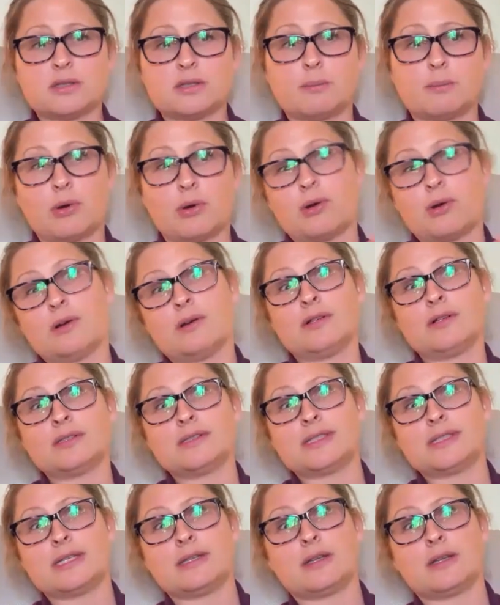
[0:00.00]
watch the
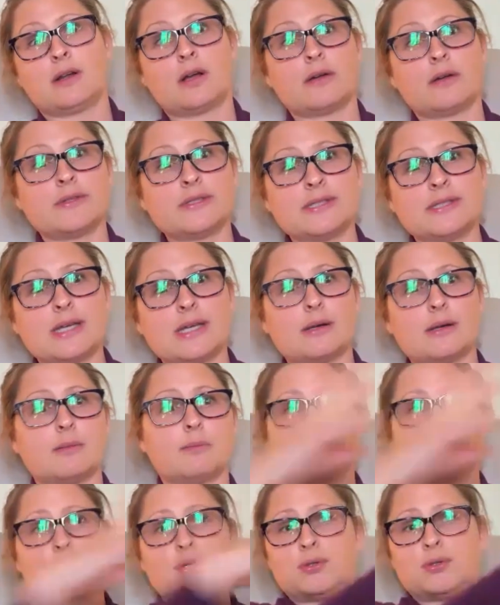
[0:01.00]
birds and then all of a
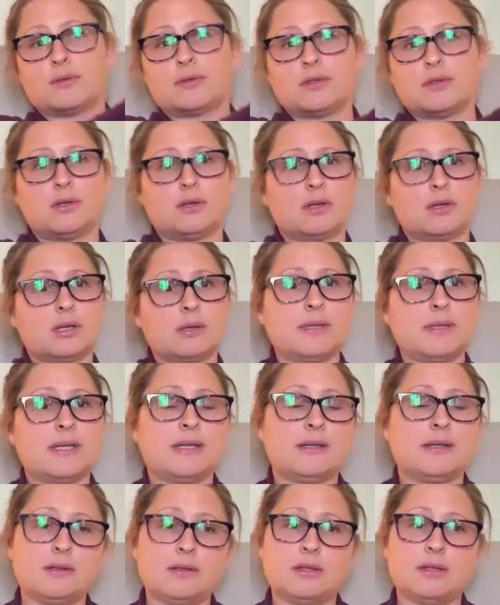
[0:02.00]
sudden you're going to
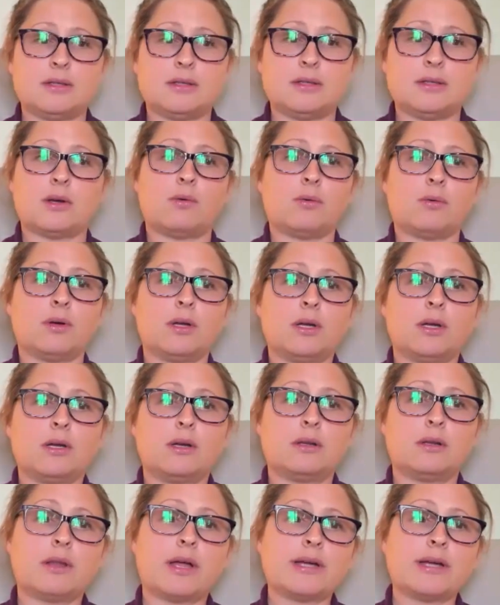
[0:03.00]
be,
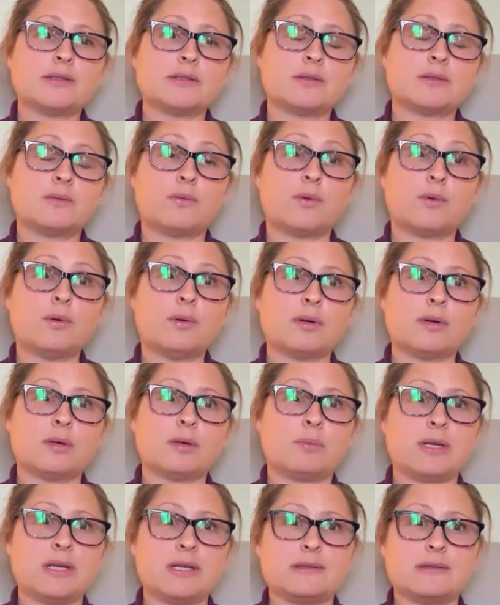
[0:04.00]
launched
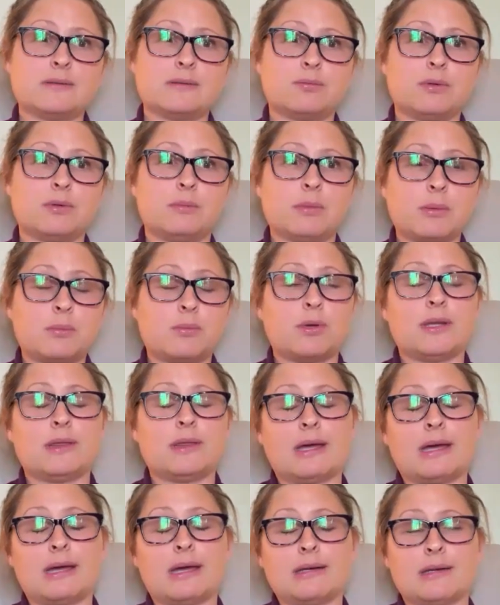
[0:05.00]
forward, but it's
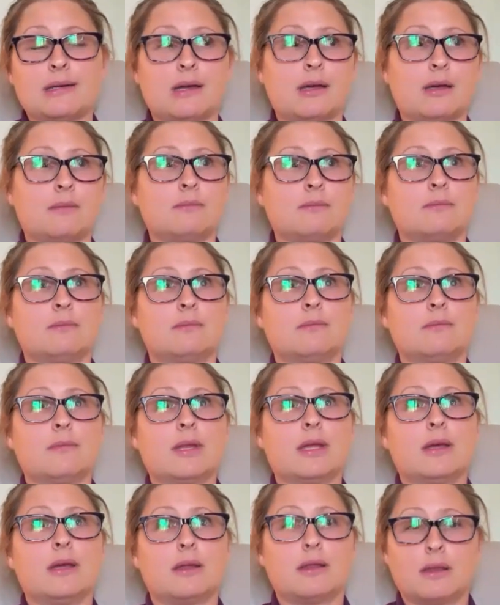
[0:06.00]
remembering that
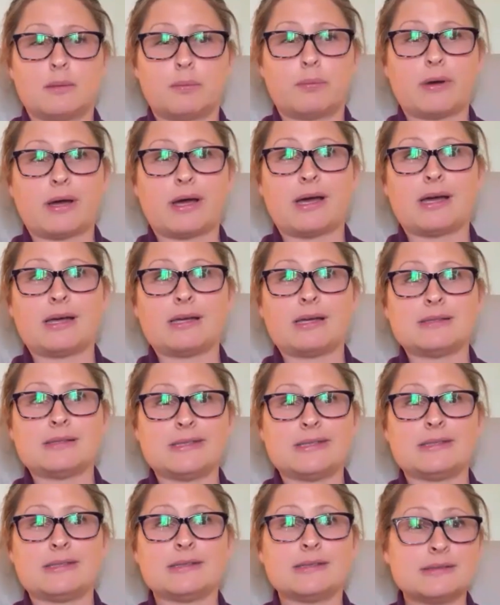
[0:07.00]
the
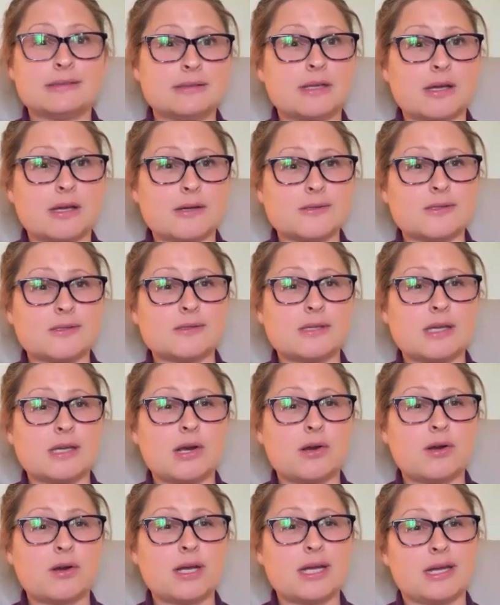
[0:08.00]
pause is
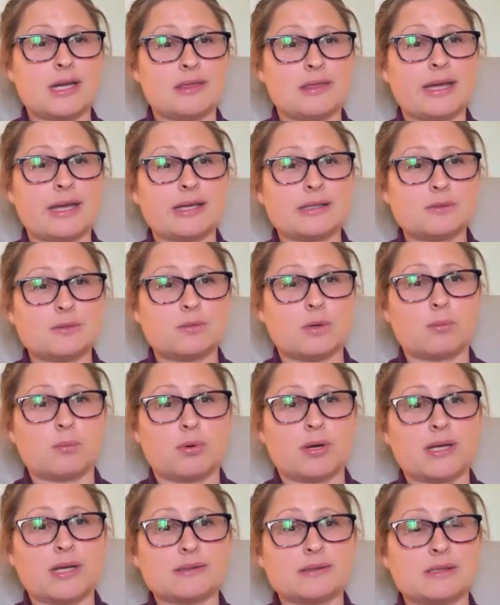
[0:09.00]
necessary and that's
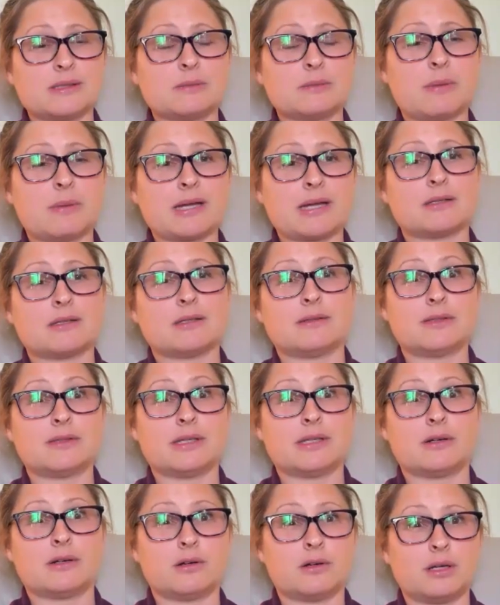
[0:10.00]
what brings us back to
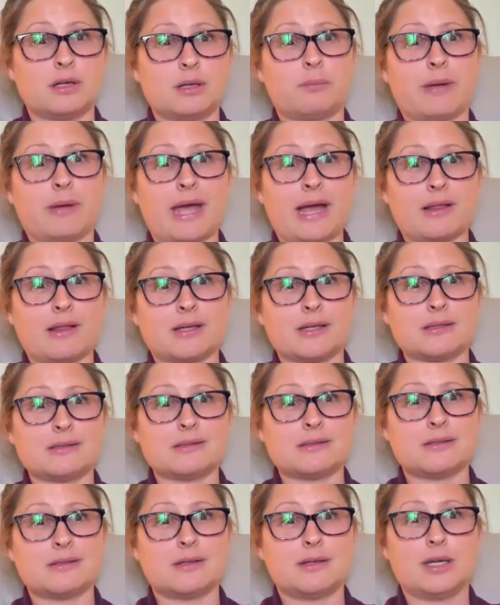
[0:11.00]
center and
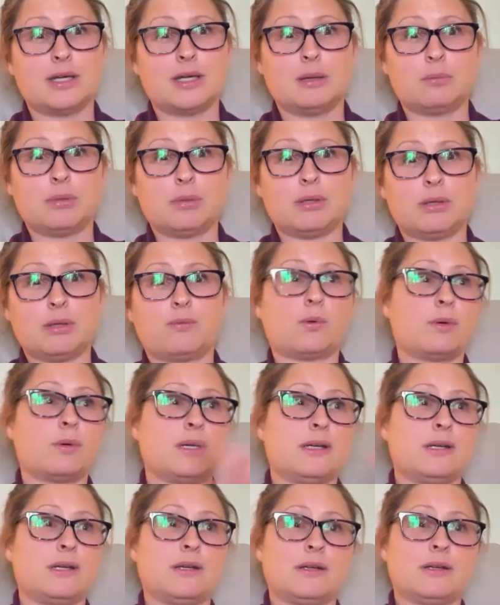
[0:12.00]
balance before
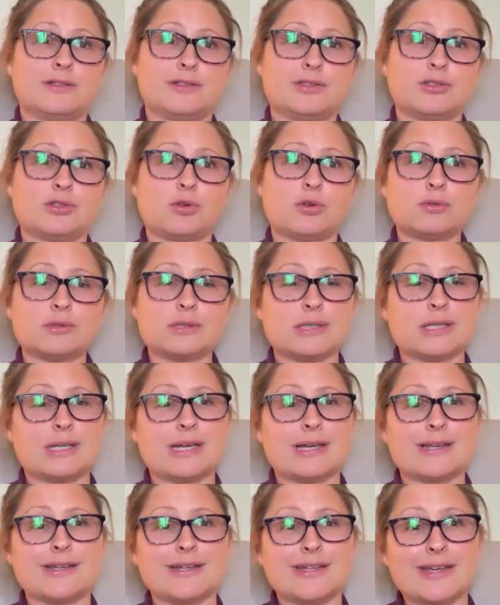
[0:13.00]
we jolt
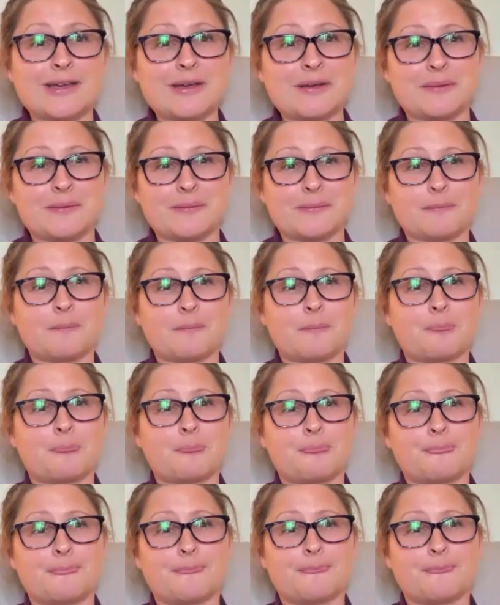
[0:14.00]
ahead again.